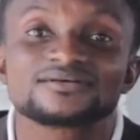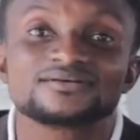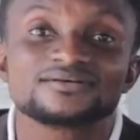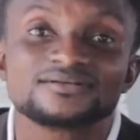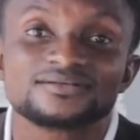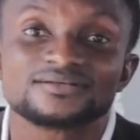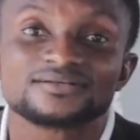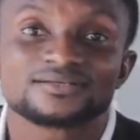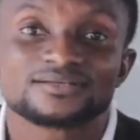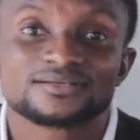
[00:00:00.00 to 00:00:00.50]

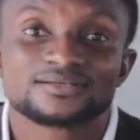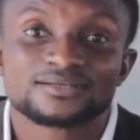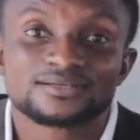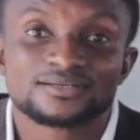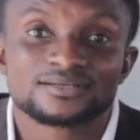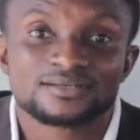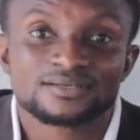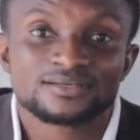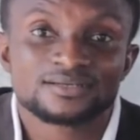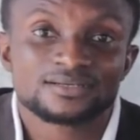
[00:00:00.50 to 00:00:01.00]

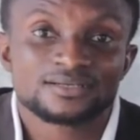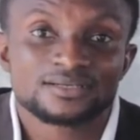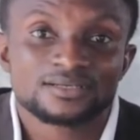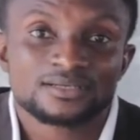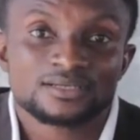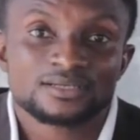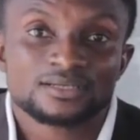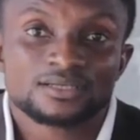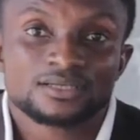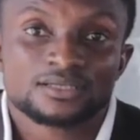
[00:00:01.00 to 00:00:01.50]

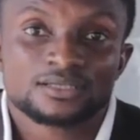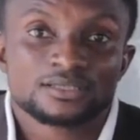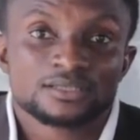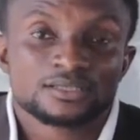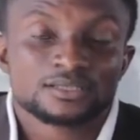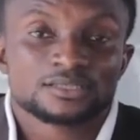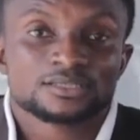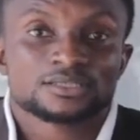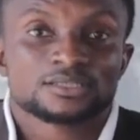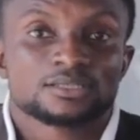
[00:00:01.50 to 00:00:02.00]

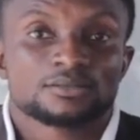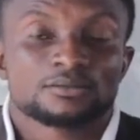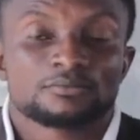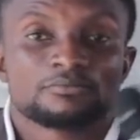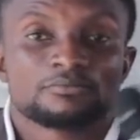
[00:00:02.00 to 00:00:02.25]
The person shown says nothing.